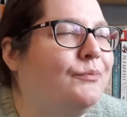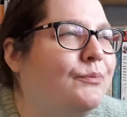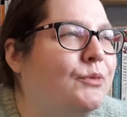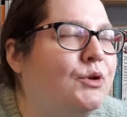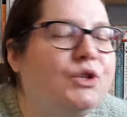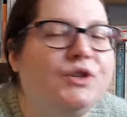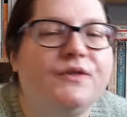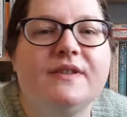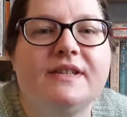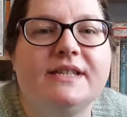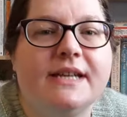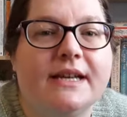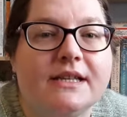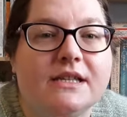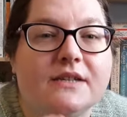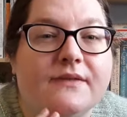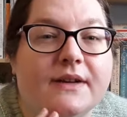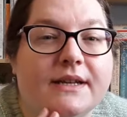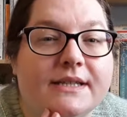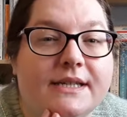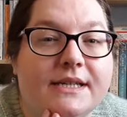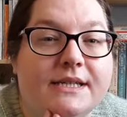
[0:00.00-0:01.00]
much of a sense
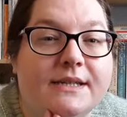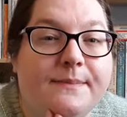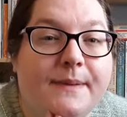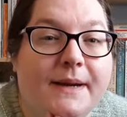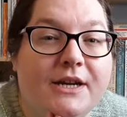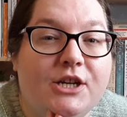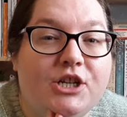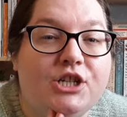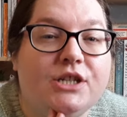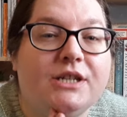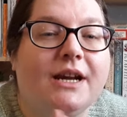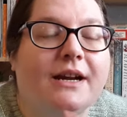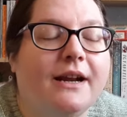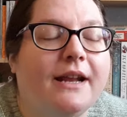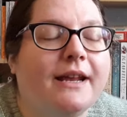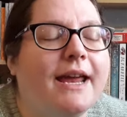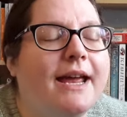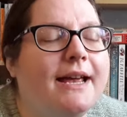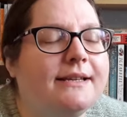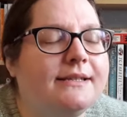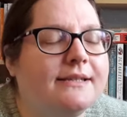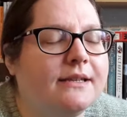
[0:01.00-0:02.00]
of anticipation and i
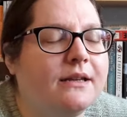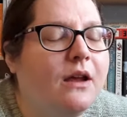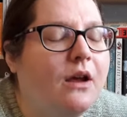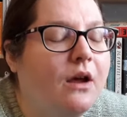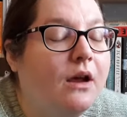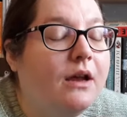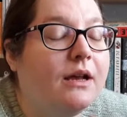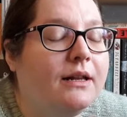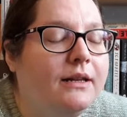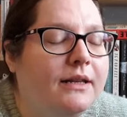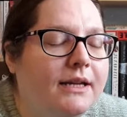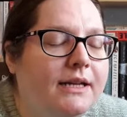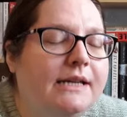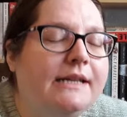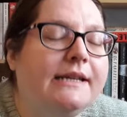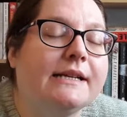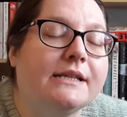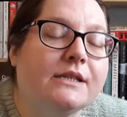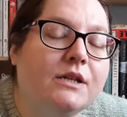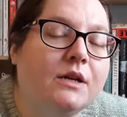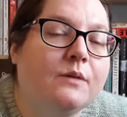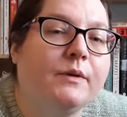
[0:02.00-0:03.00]
guess clearly
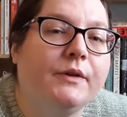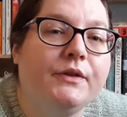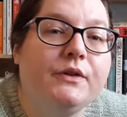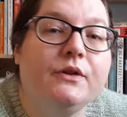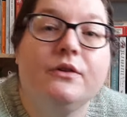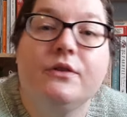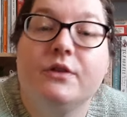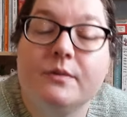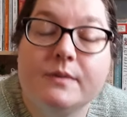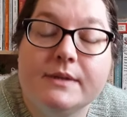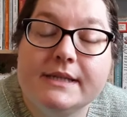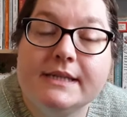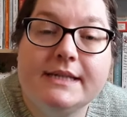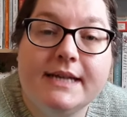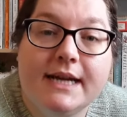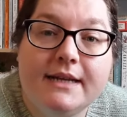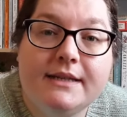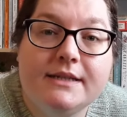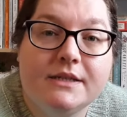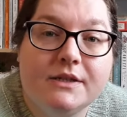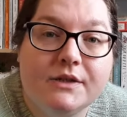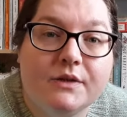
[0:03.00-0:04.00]
that's not what the author was
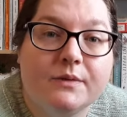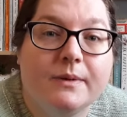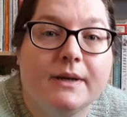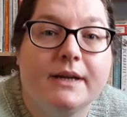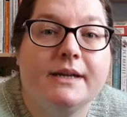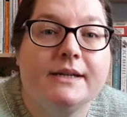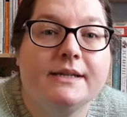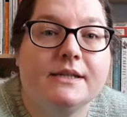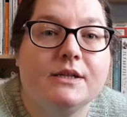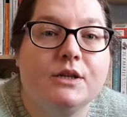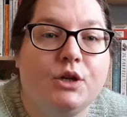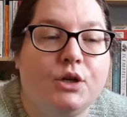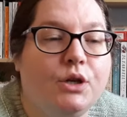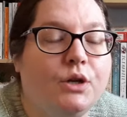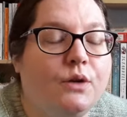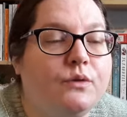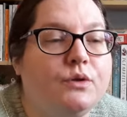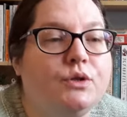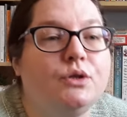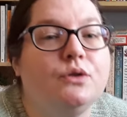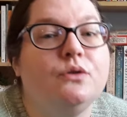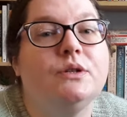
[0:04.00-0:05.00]
intending otherwise you know
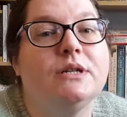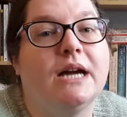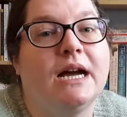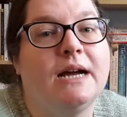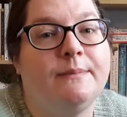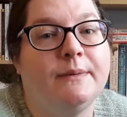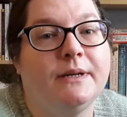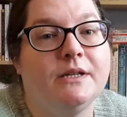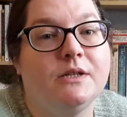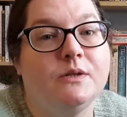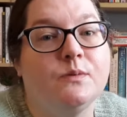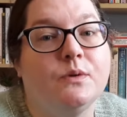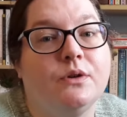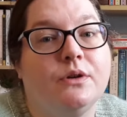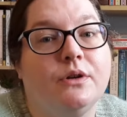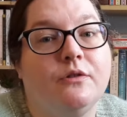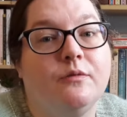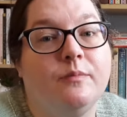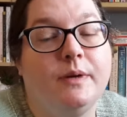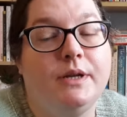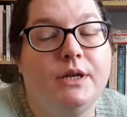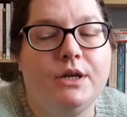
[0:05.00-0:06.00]
the two timelines wouldn't
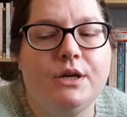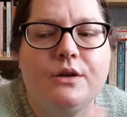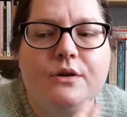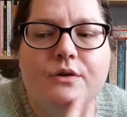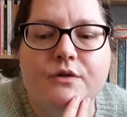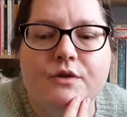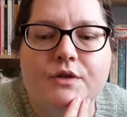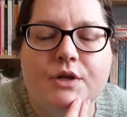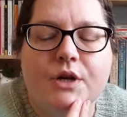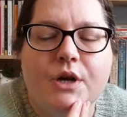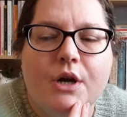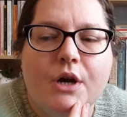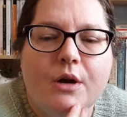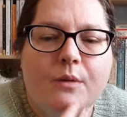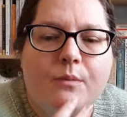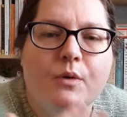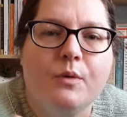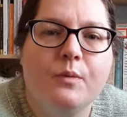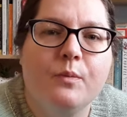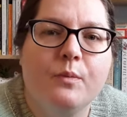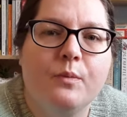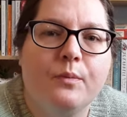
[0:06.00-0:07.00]
have been used
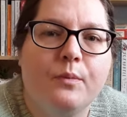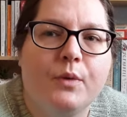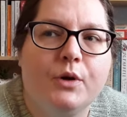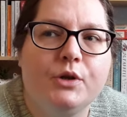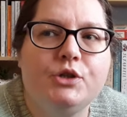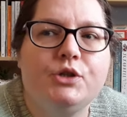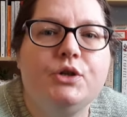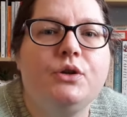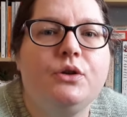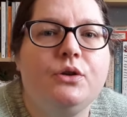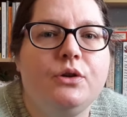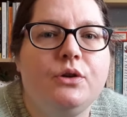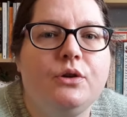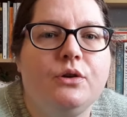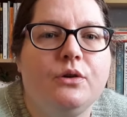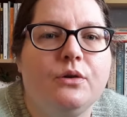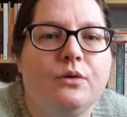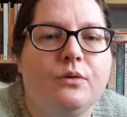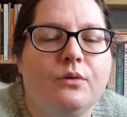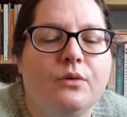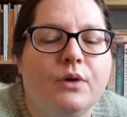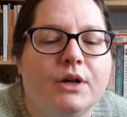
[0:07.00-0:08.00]
but once you
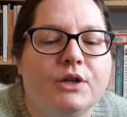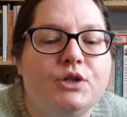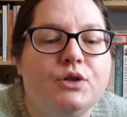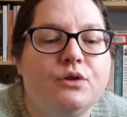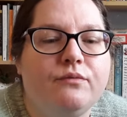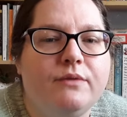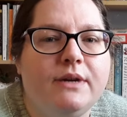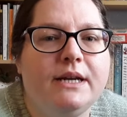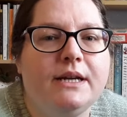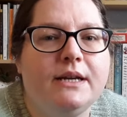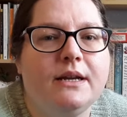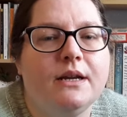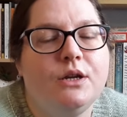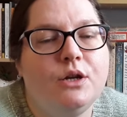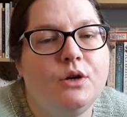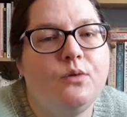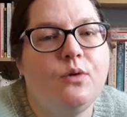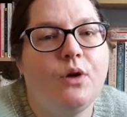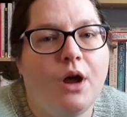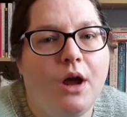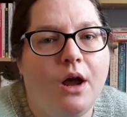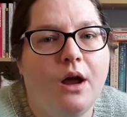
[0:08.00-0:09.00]
as you're reading it
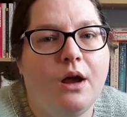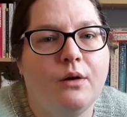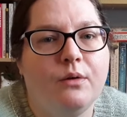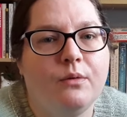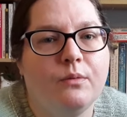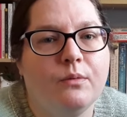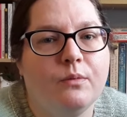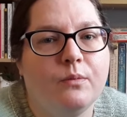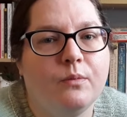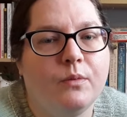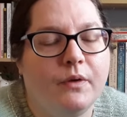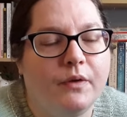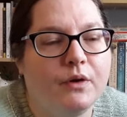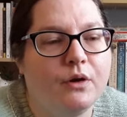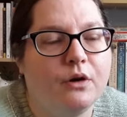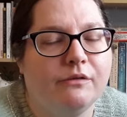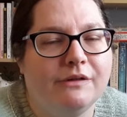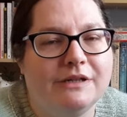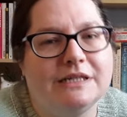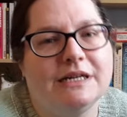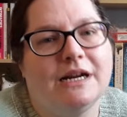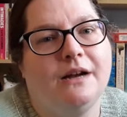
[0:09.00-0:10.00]
you know what the
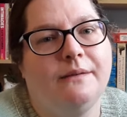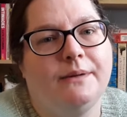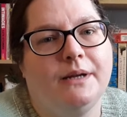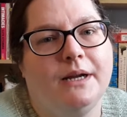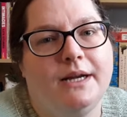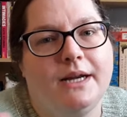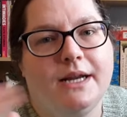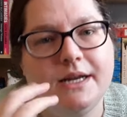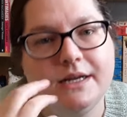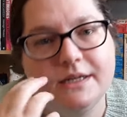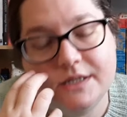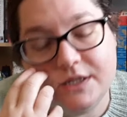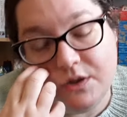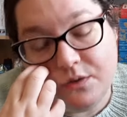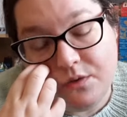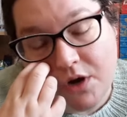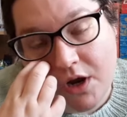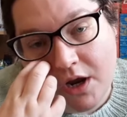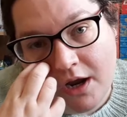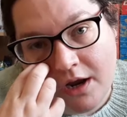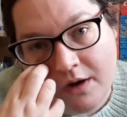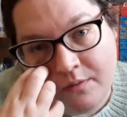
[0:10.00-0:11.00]
current timeline is you
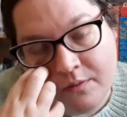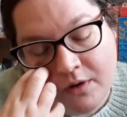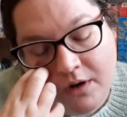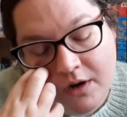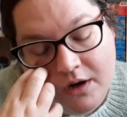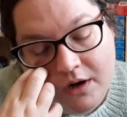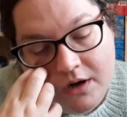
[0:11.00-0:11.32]
know